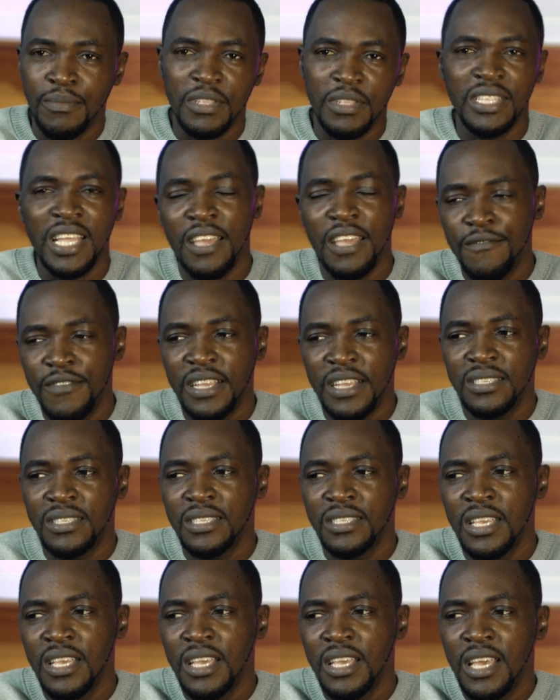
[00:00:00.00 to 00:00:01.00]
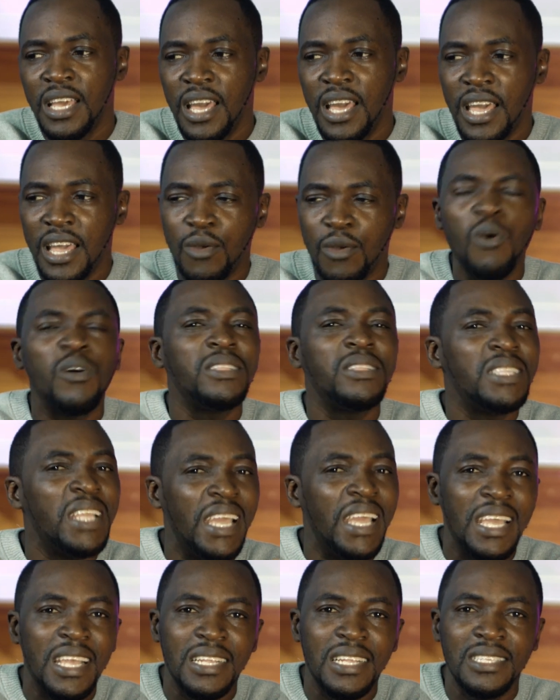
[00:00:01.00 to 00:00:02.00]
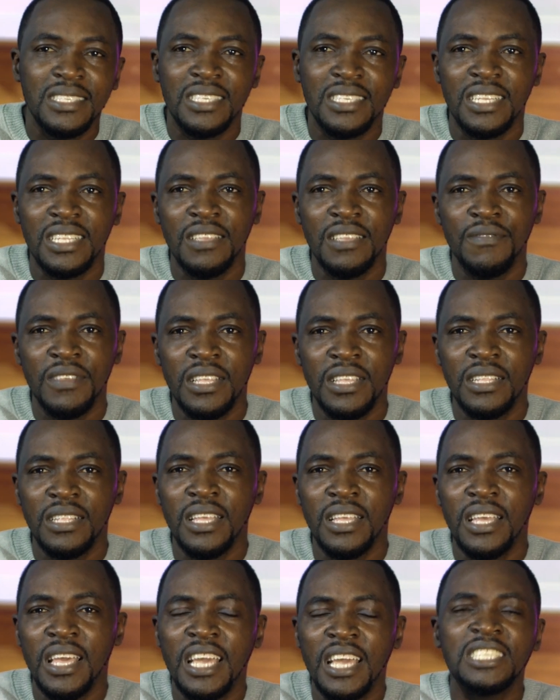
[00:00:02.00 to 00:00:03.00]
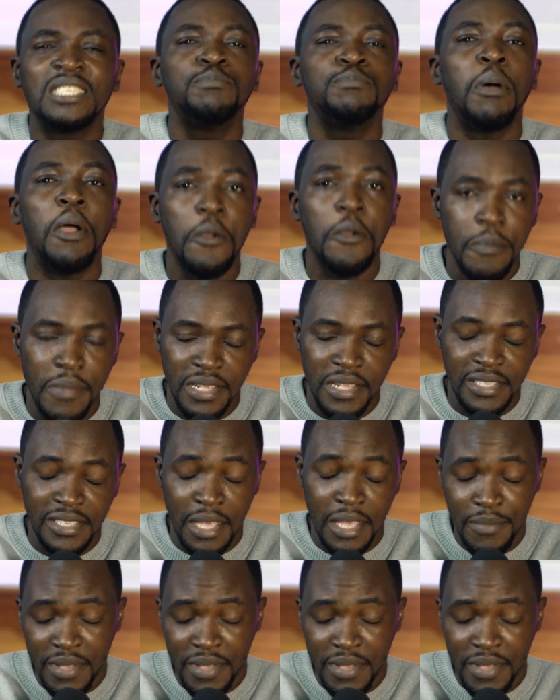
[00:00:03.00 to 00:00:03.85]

I mean, diverse content and even experiment.